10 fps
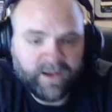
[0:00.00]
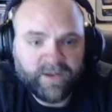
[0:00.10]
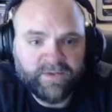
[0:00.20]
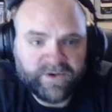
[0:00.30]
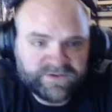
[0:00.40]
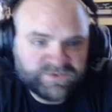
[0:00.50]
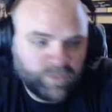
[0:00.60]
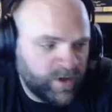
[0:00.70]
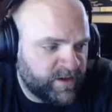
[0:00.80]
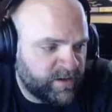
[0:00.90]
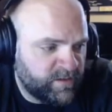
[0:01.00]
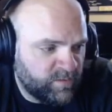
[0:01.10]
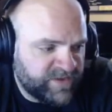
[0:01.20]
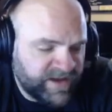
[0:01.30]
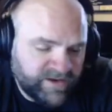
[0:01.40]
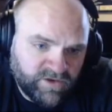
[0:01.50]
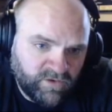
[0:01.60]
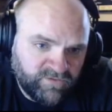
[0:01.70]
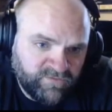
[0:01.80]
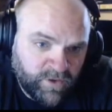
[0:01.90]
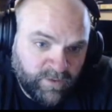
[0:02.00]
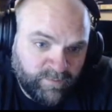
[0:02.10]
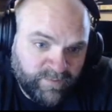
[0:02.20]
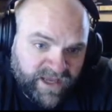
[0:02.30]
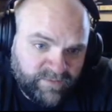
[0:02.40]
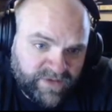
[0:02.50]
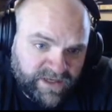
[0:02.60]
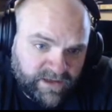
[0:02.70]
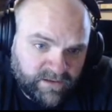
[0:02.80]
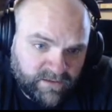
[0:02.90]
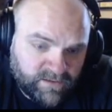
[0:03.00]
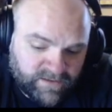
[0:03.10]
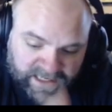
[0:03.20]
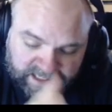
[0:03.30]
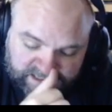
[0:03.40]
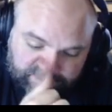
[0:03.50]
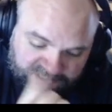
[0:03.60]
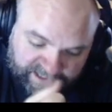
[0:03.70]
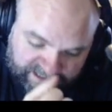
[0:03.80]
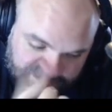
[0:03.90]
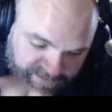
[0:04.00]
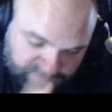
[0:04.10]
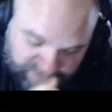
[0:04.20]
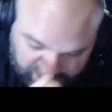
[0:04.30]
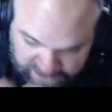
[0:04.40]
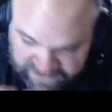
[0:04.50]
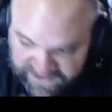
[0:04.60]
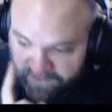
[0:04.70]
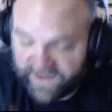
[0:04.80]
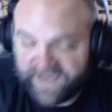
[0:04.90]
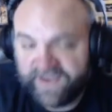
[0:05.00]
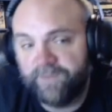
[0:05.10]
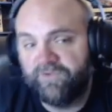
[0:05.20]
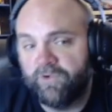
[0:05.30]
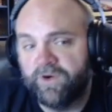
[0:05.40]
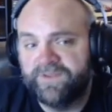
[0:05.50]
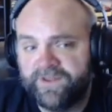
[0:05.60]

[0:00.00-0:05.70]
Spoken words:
There was one without a cold foil. Maybe that is because something is going to make up for it in the